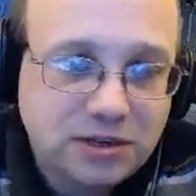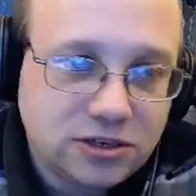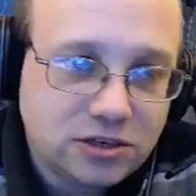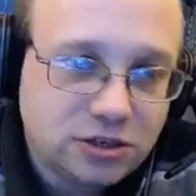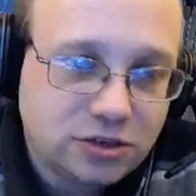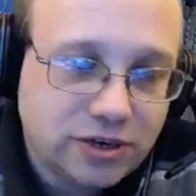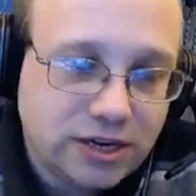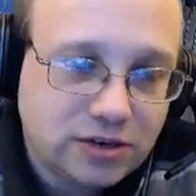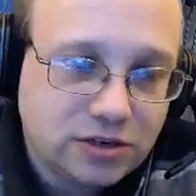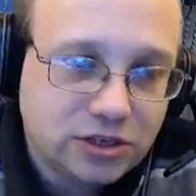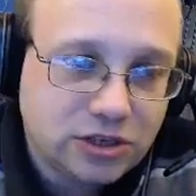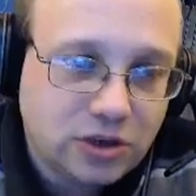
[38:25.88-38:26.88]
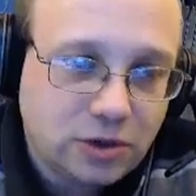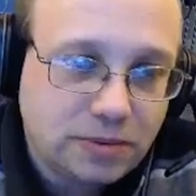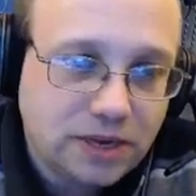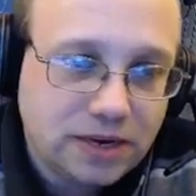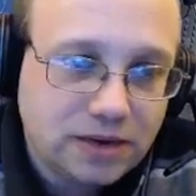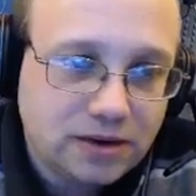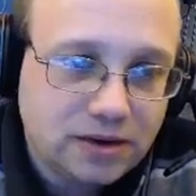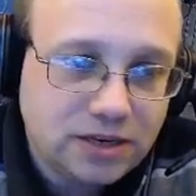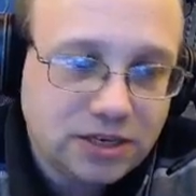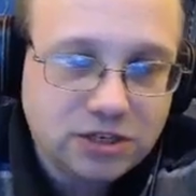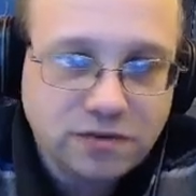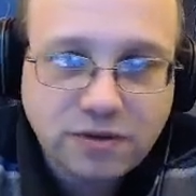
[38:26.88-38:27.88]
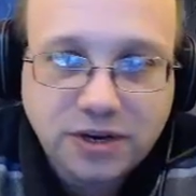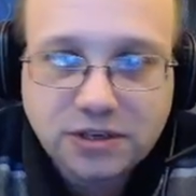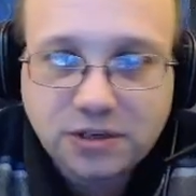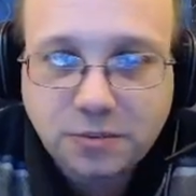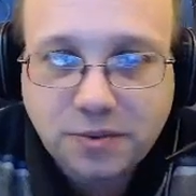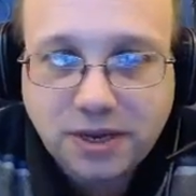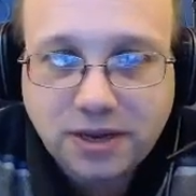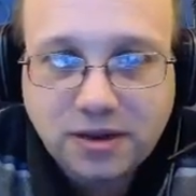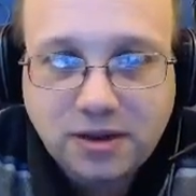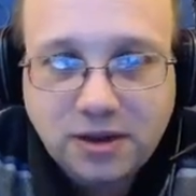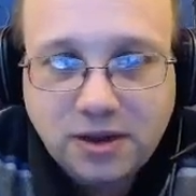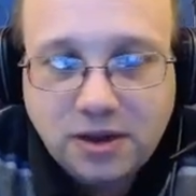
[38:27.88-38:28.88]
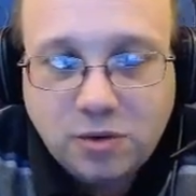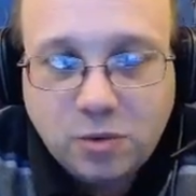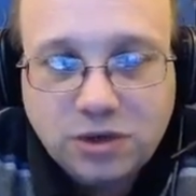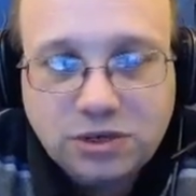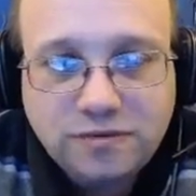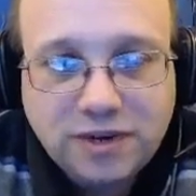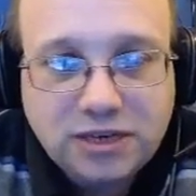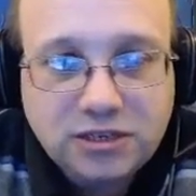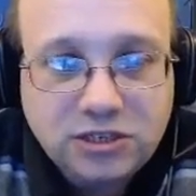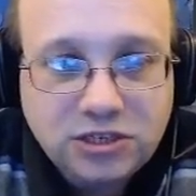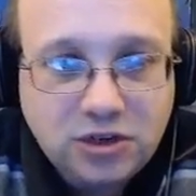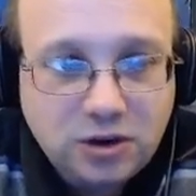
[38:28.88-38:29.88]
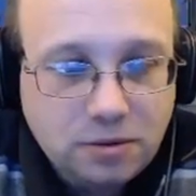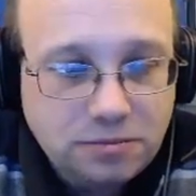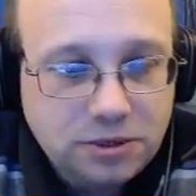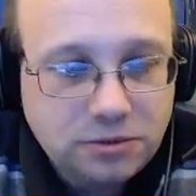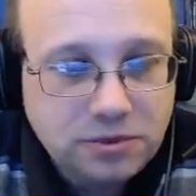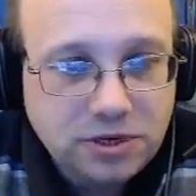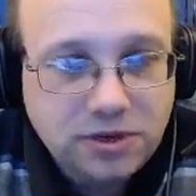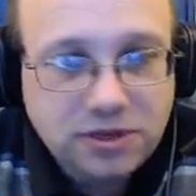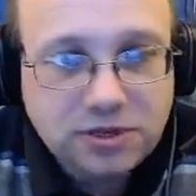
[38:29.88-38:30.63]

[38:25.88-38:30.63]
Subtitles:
train to stop in Dunster Freight stop here. Once you've actually stopped, it would be nice if